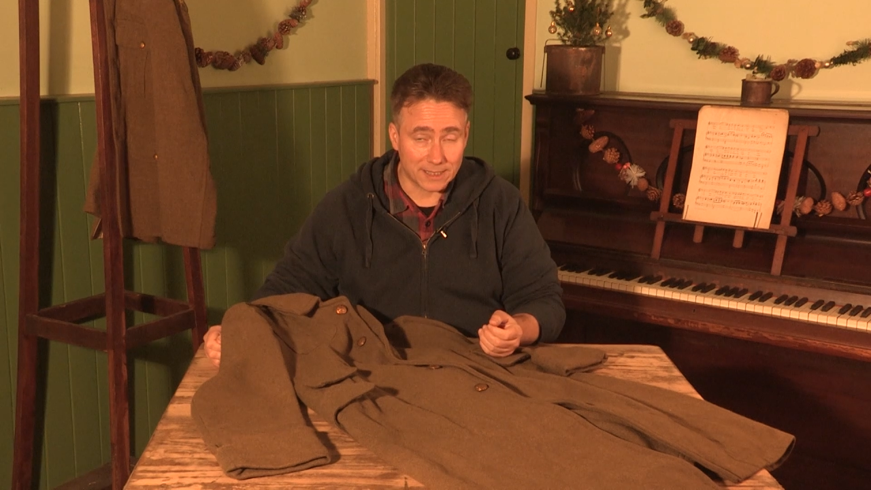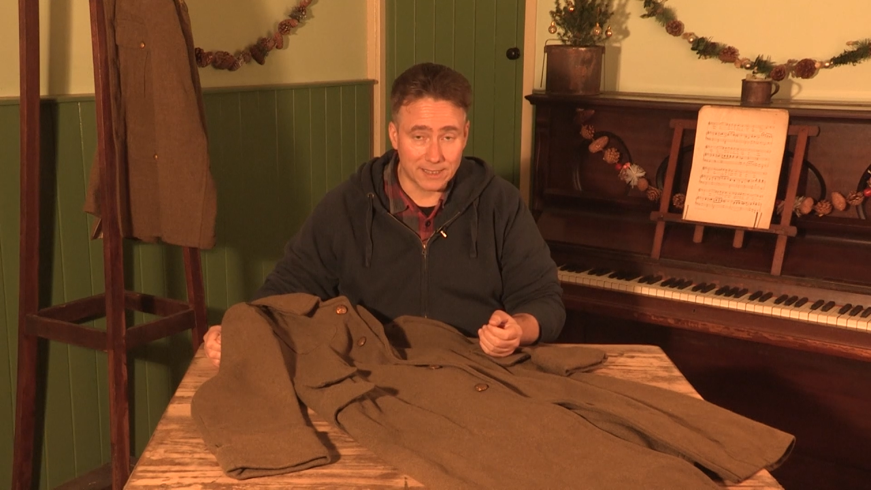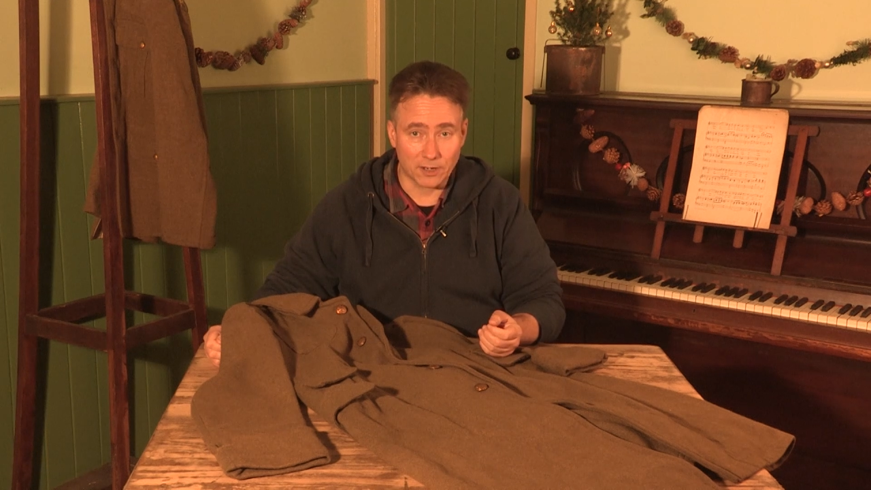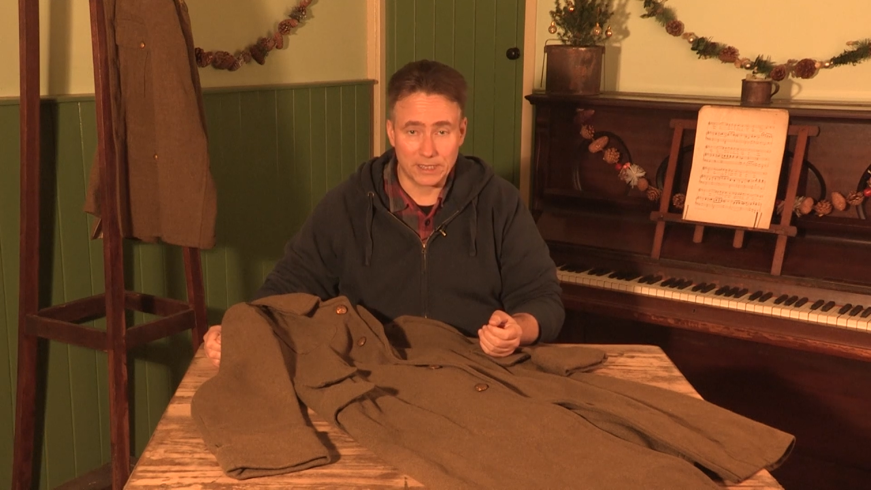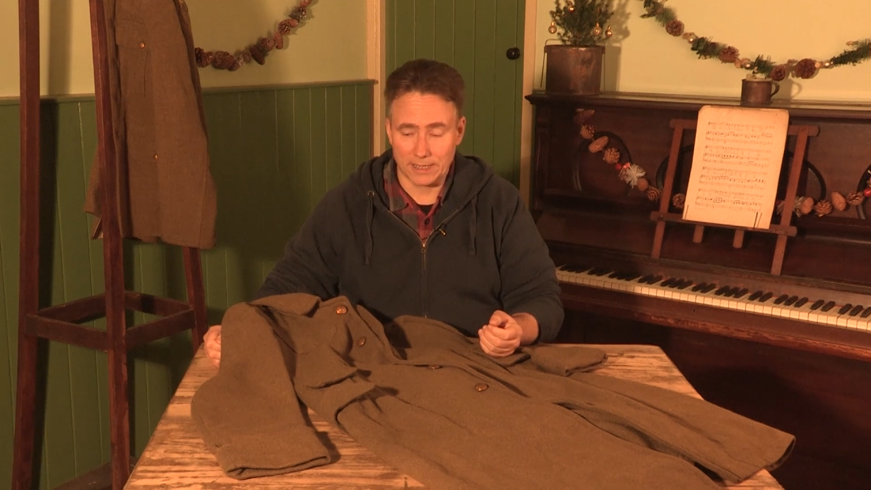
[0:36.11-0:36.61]
in
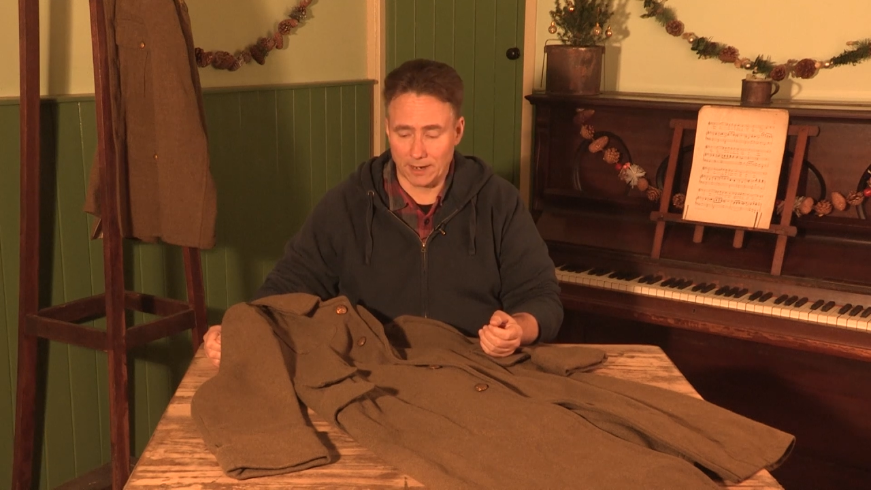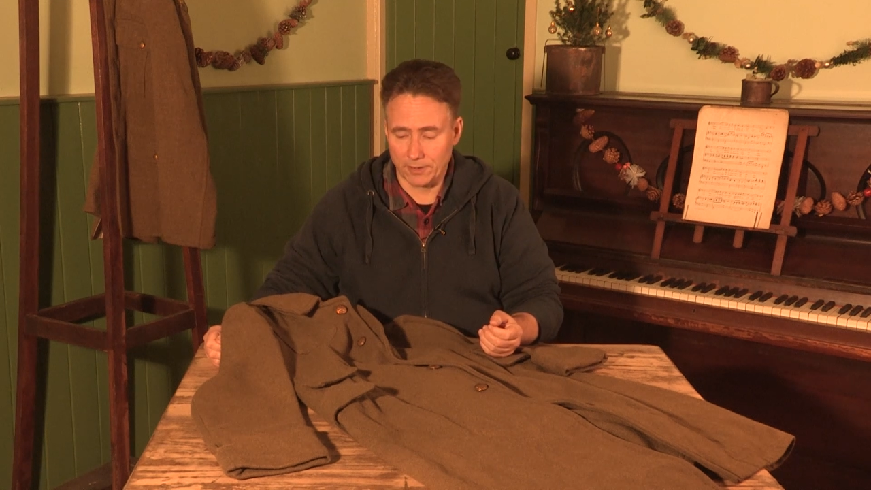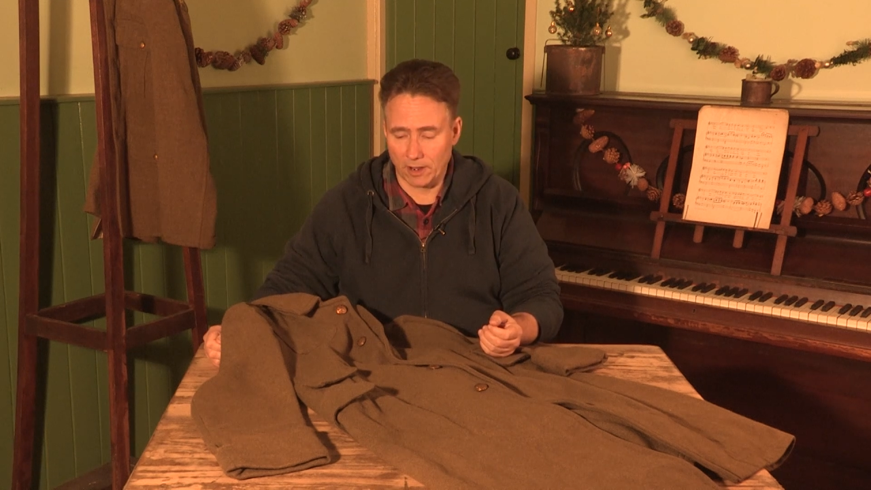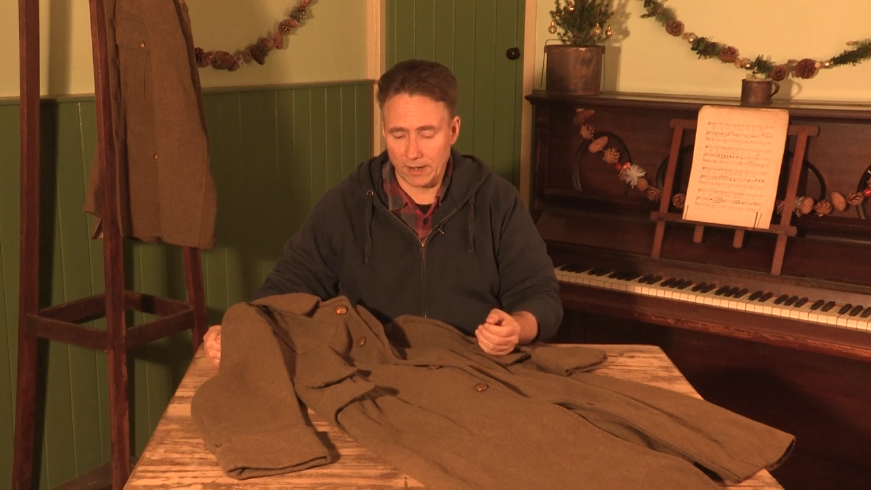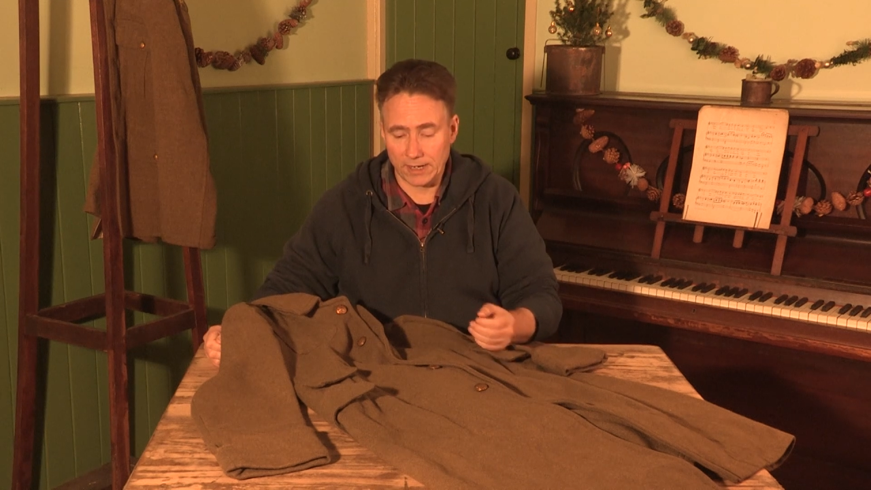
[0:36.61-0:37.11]

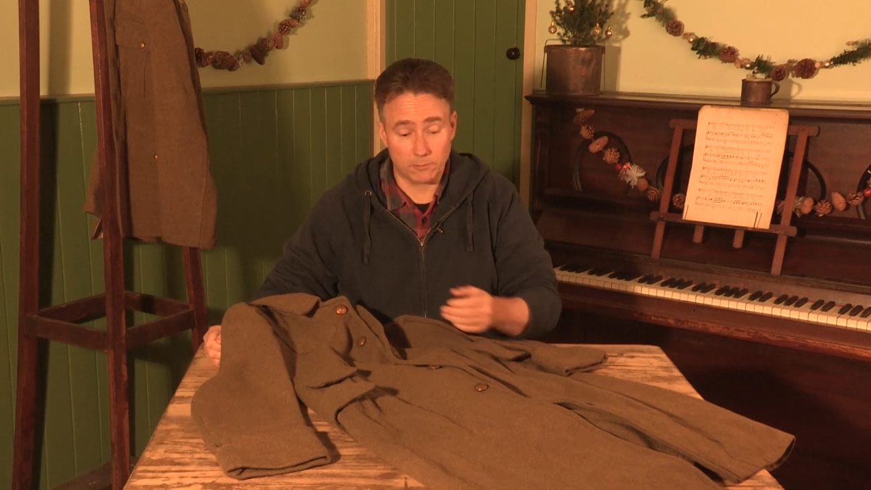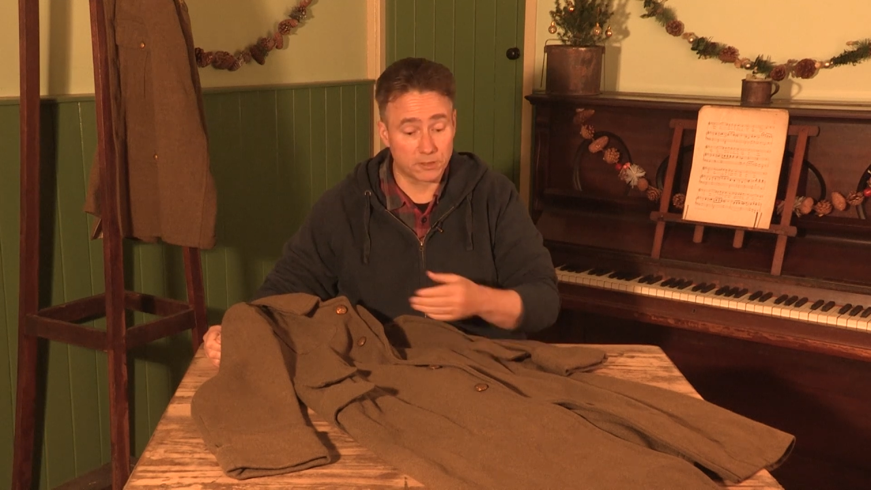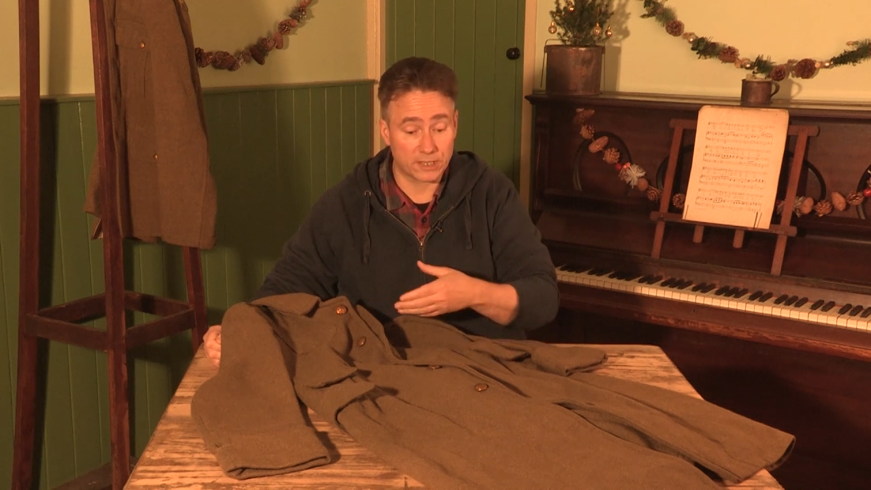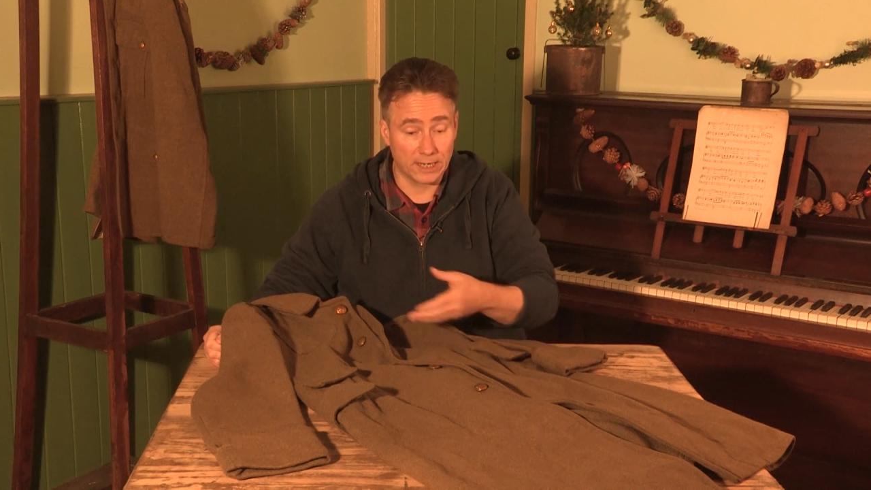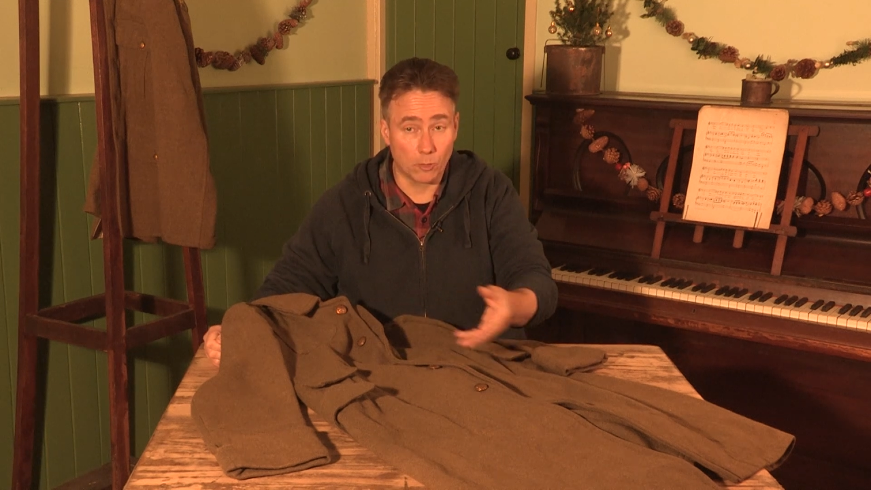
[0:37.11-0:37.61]
1909, it was
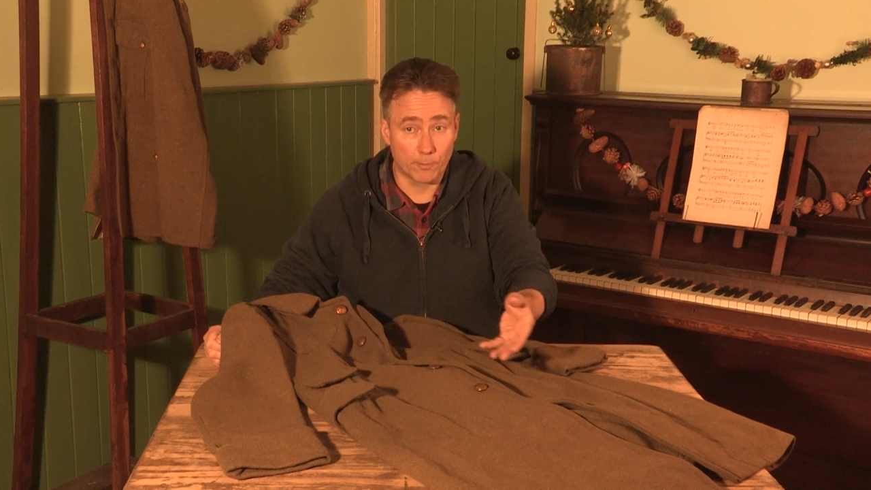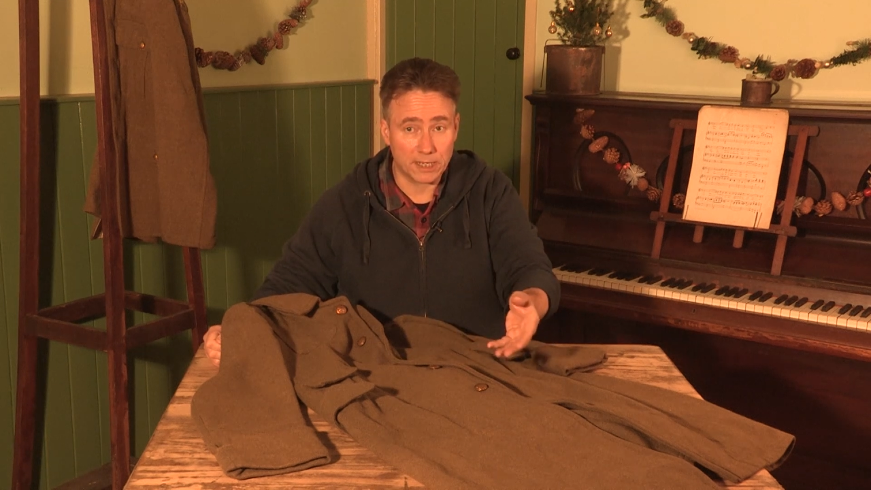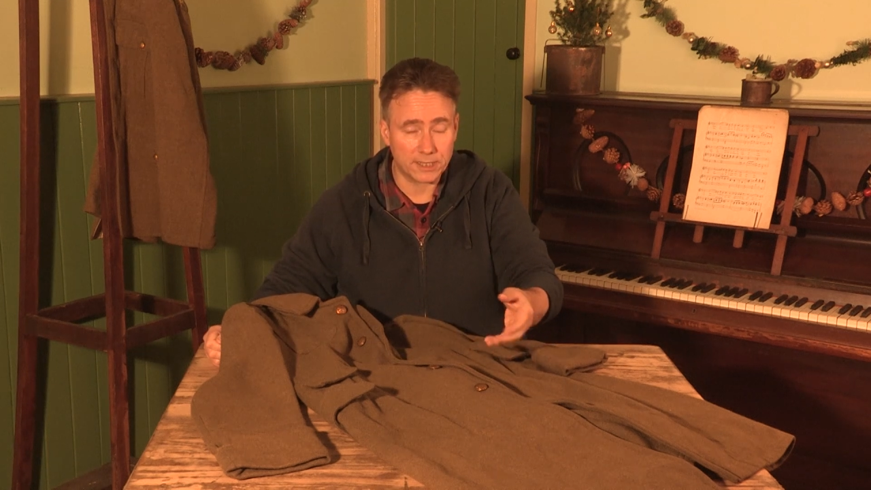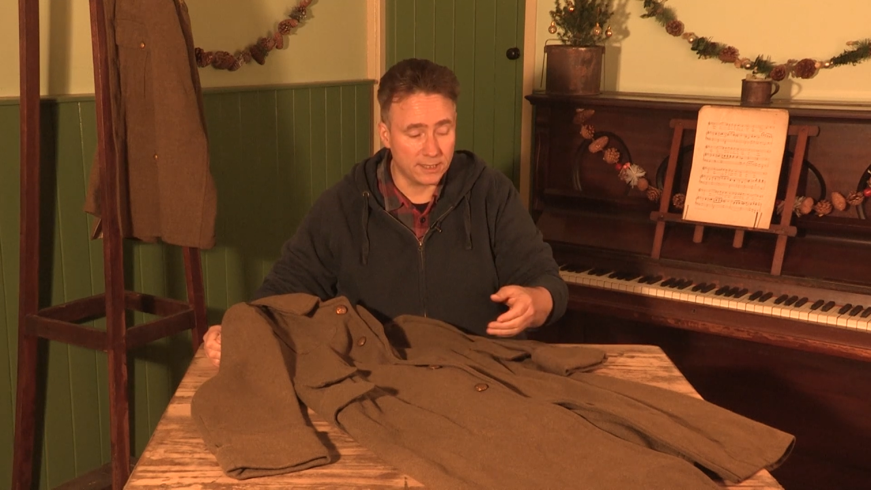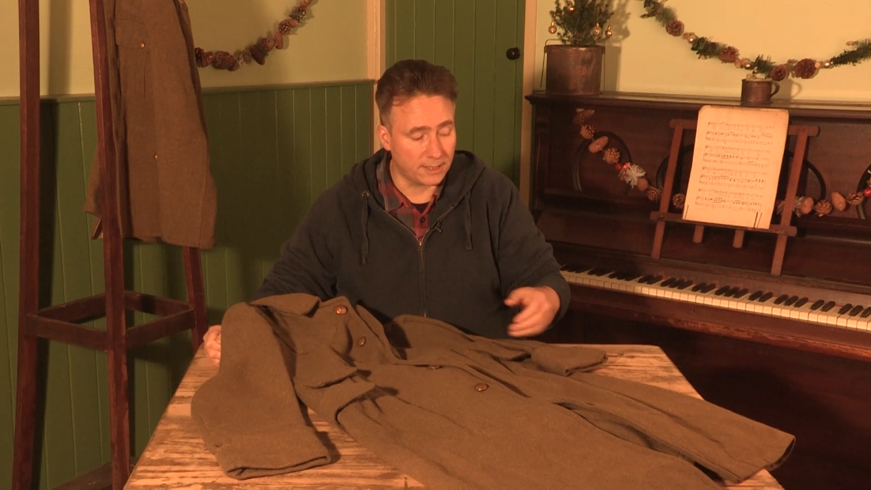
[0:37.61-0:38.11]

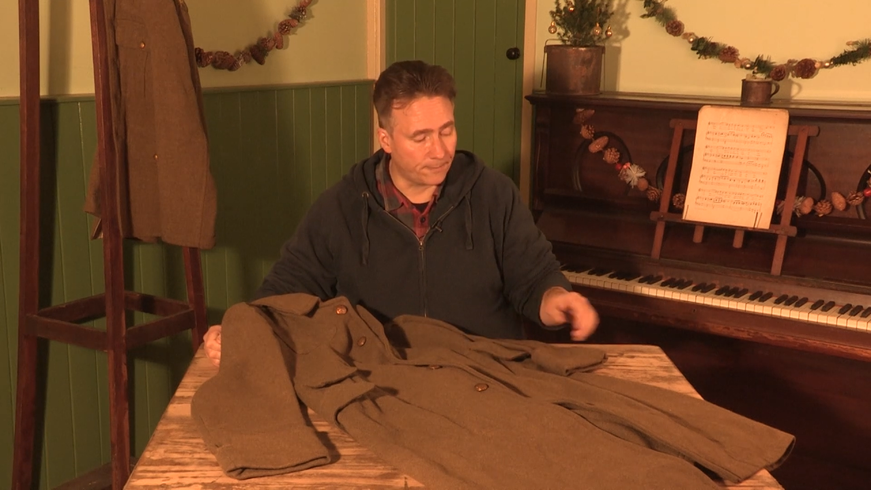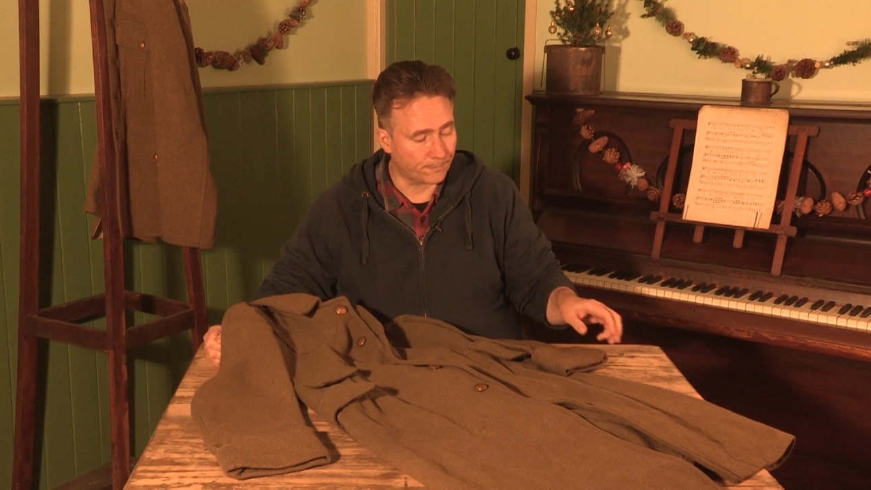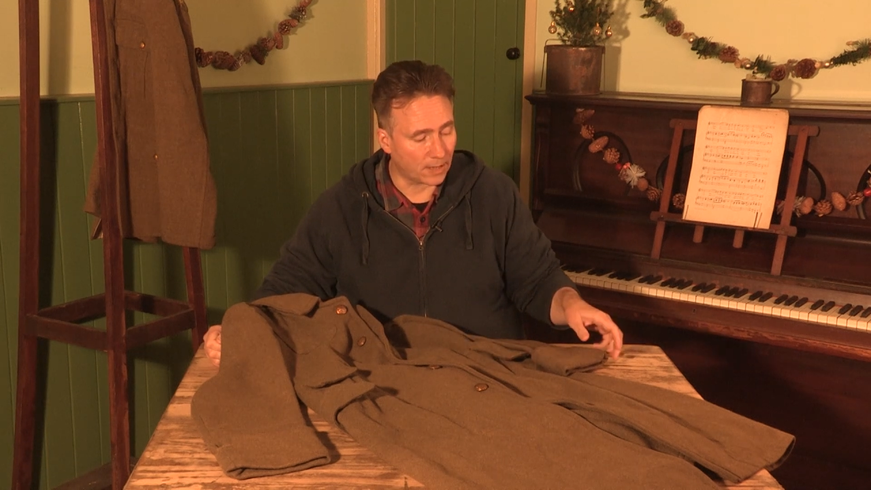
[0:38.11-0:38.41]
single-breasted.